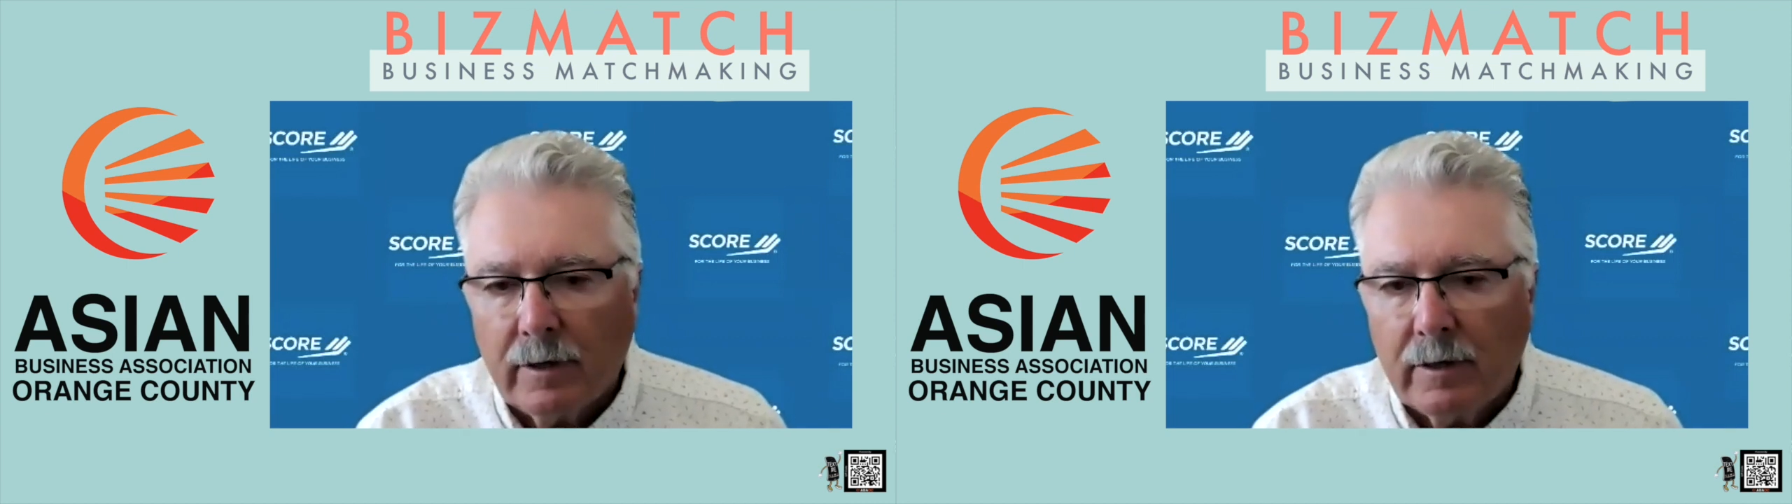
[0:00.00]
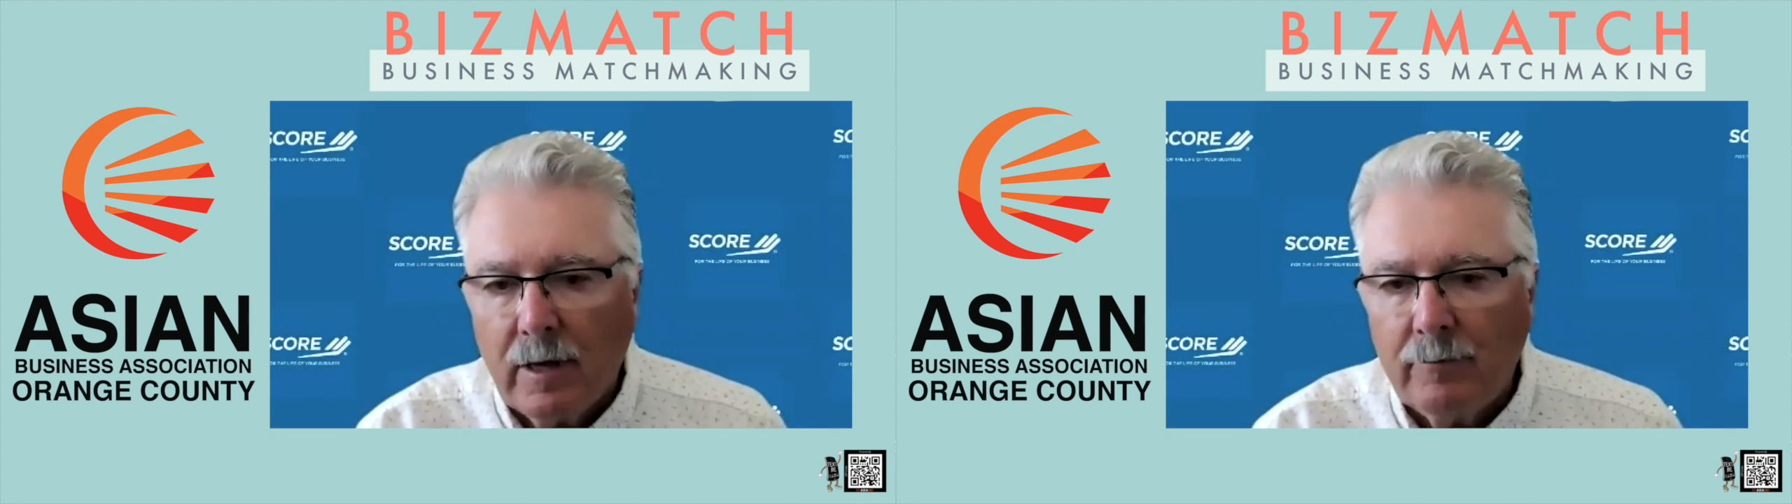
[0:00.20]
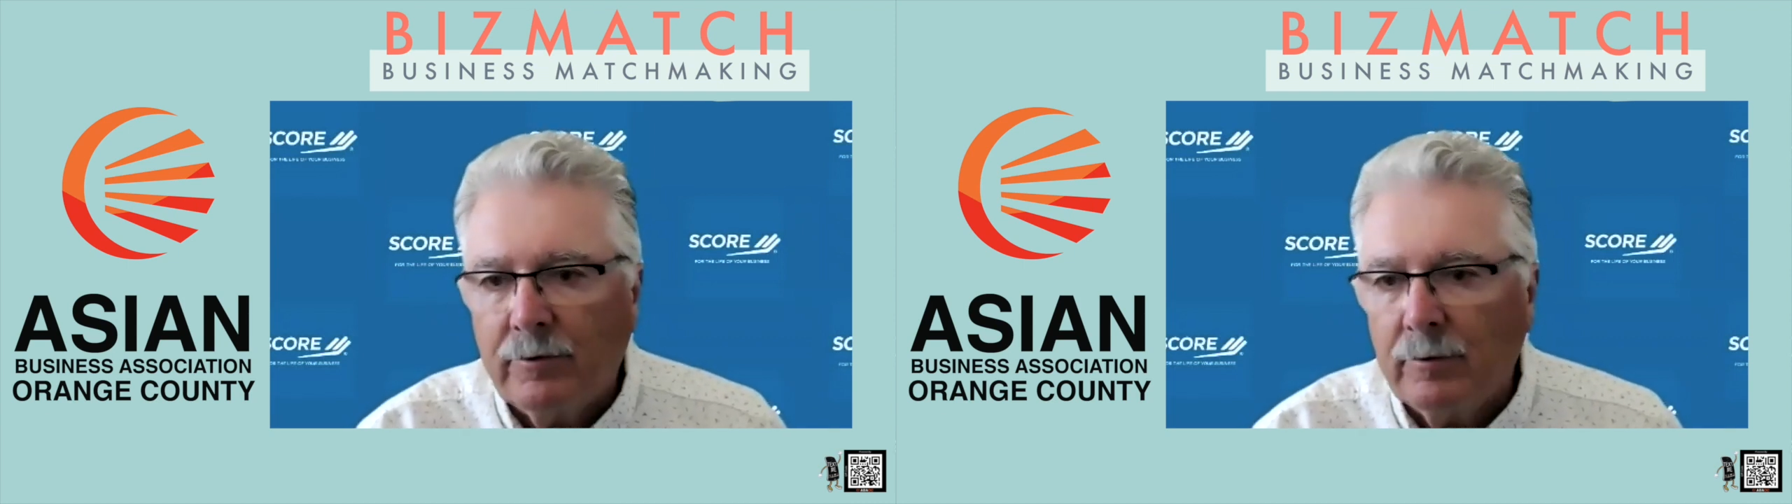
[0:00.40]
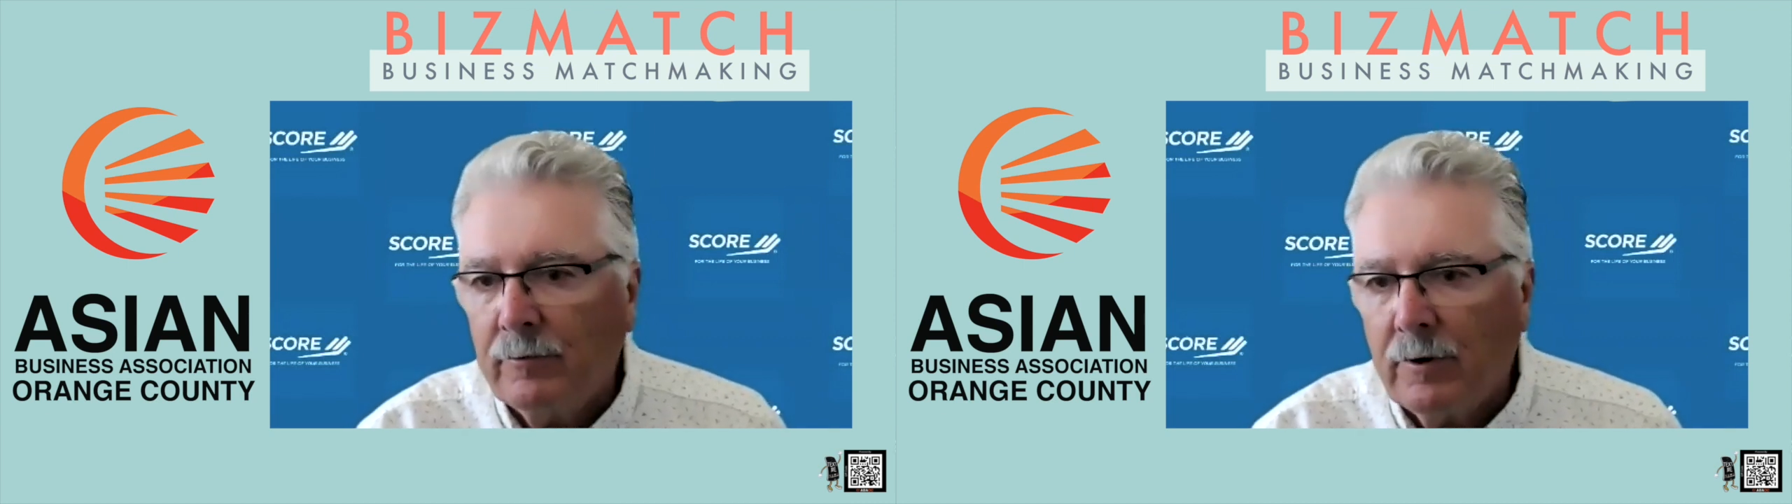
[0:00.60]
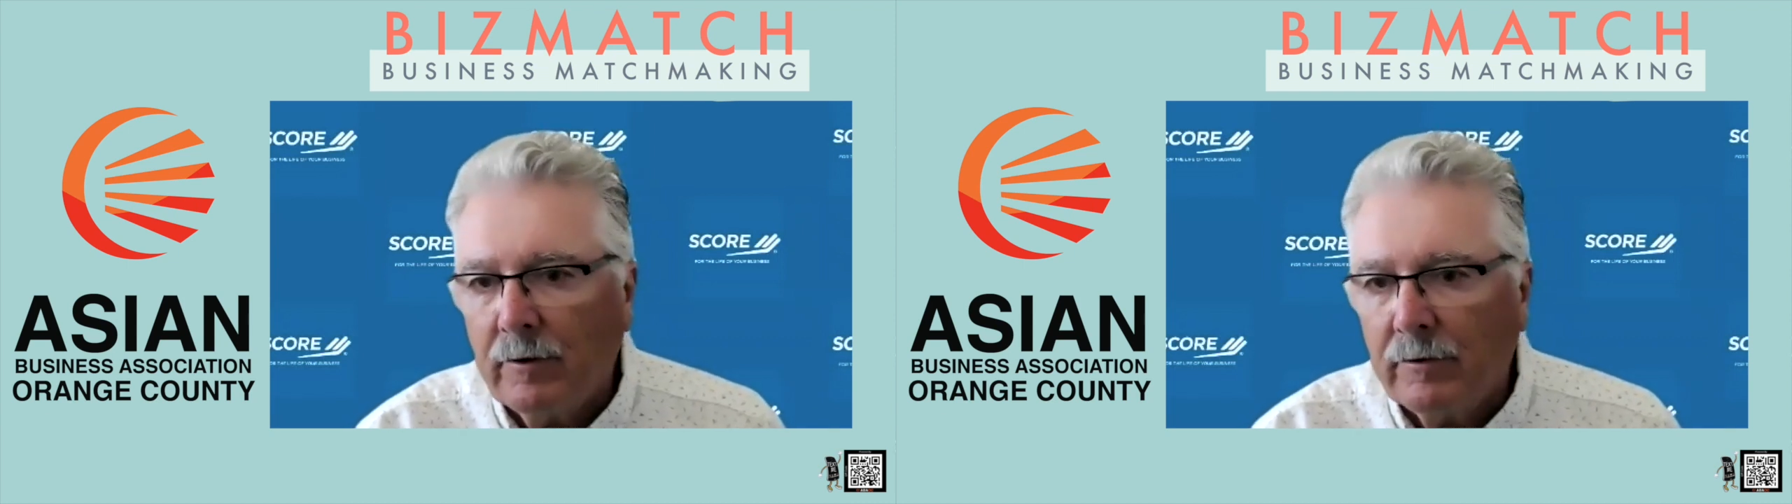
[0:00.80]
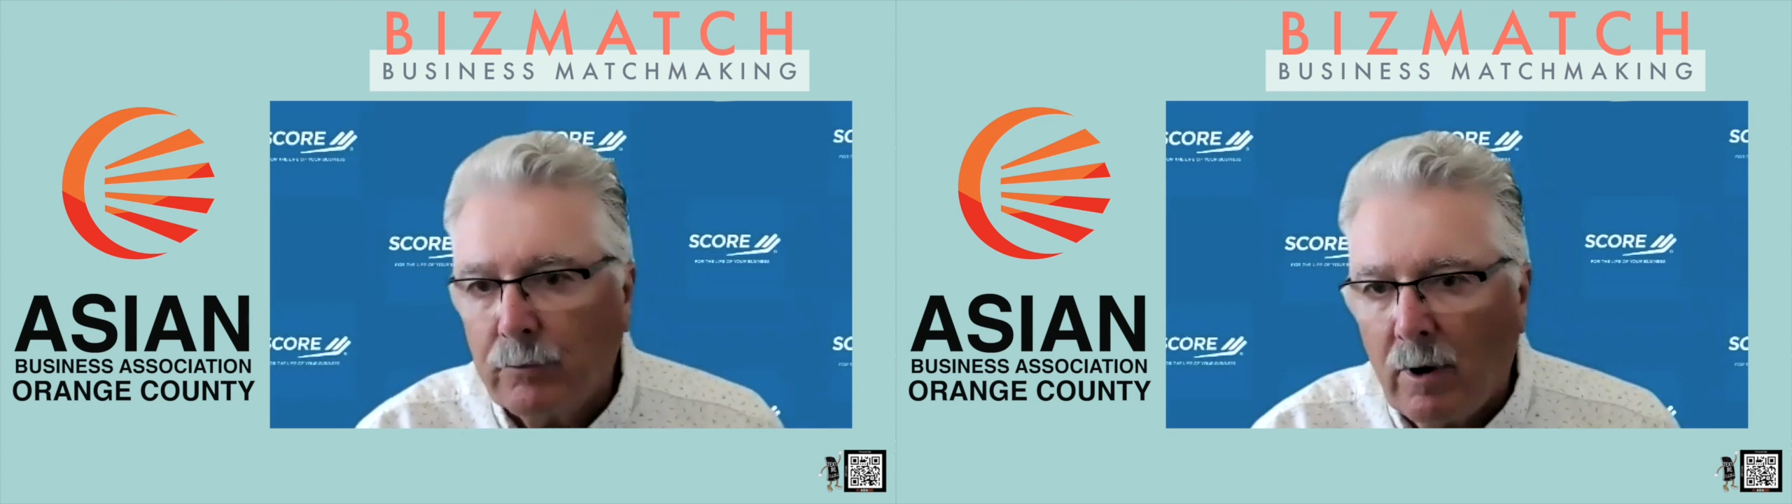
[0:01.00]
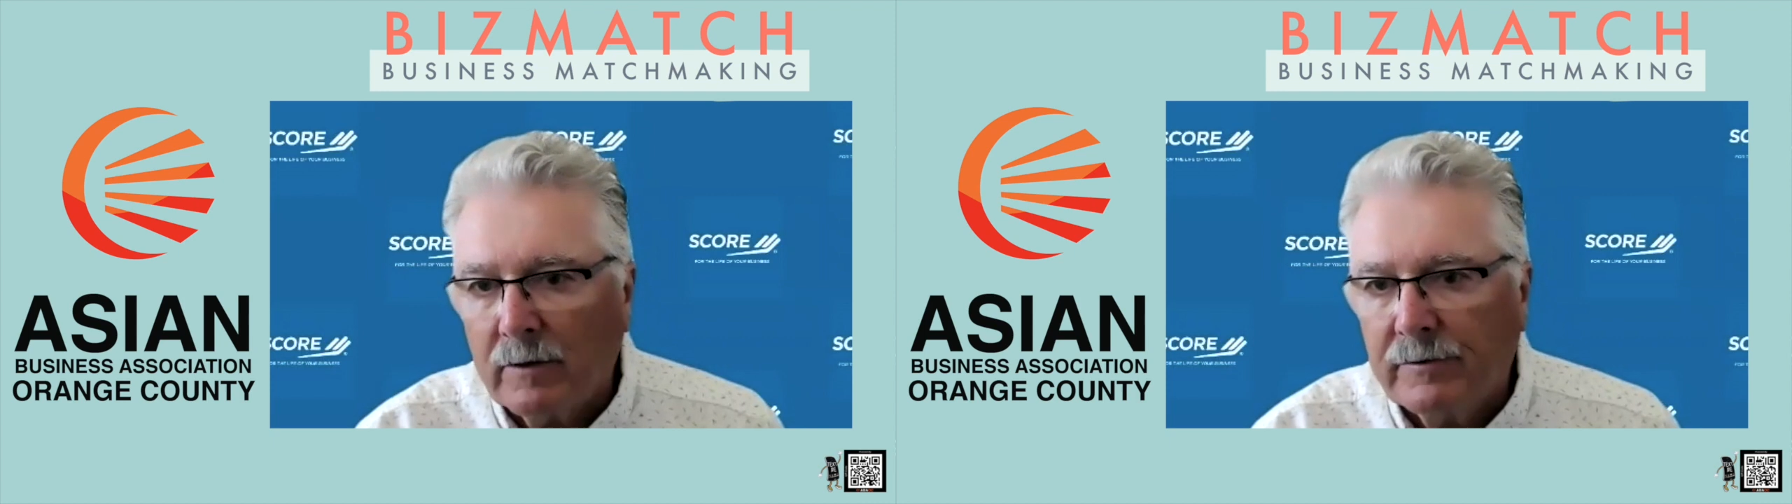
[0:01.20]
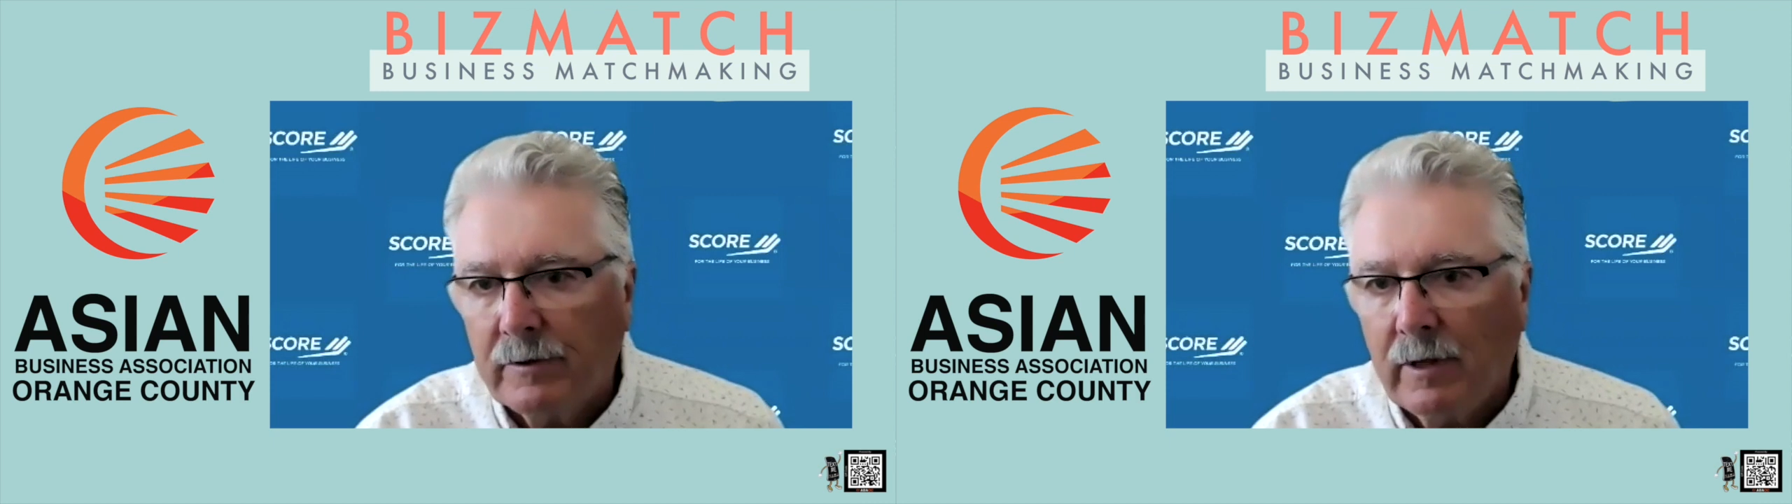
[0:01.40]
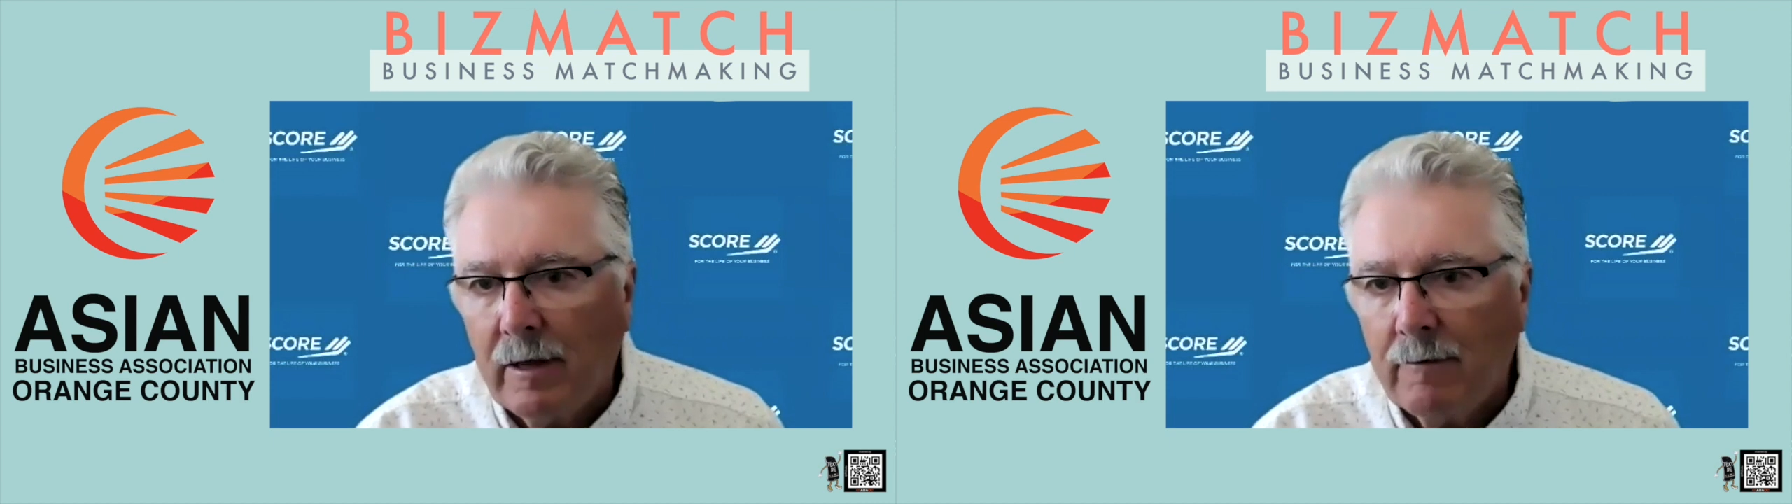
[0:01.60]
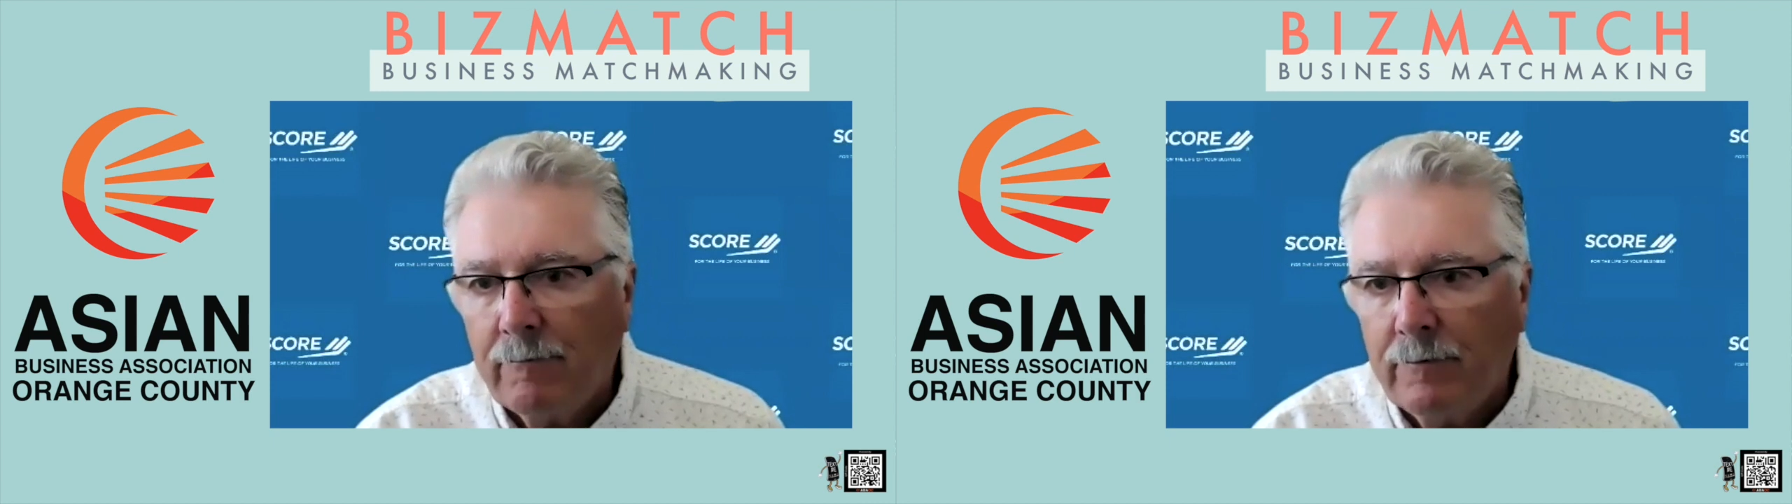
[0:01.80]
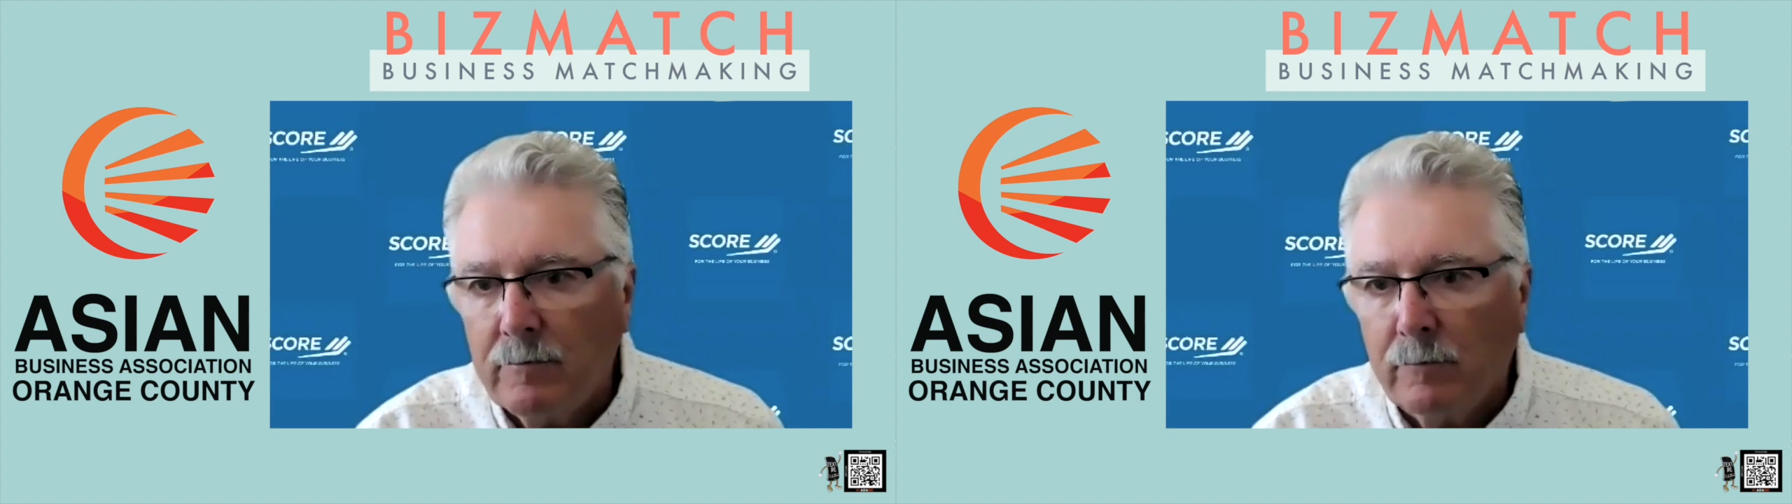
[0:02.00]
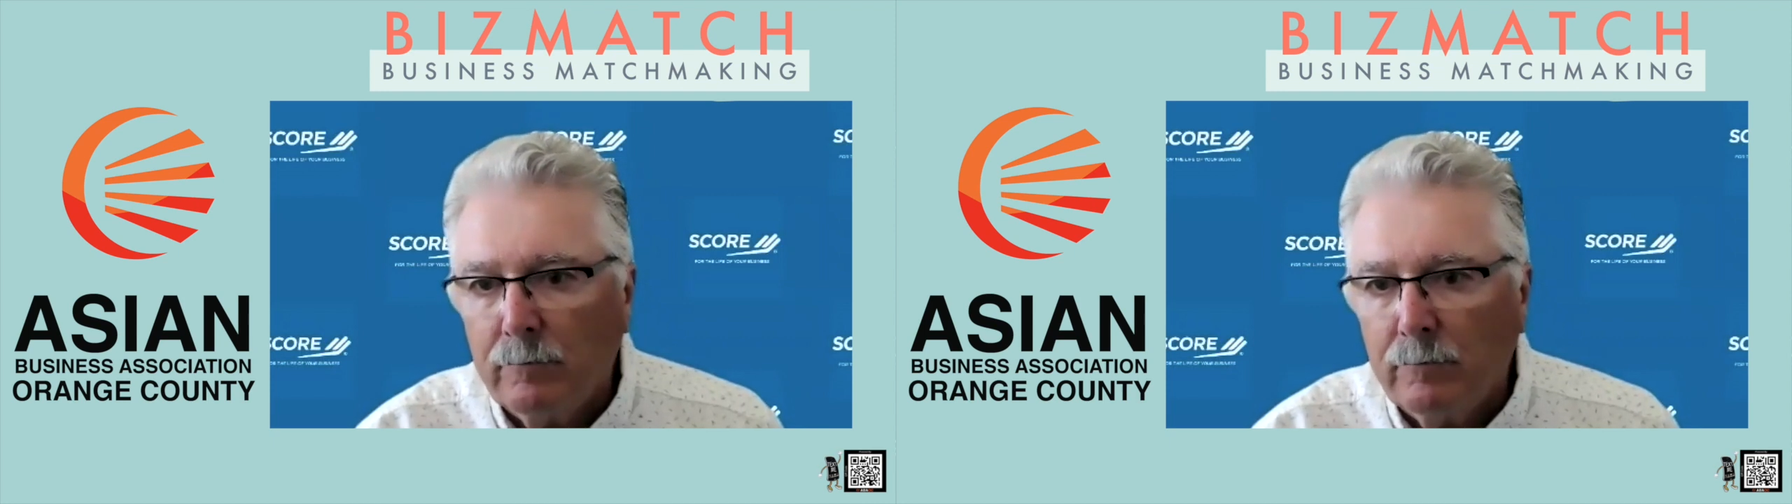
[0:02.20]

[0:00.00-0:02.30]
come from various walks of life and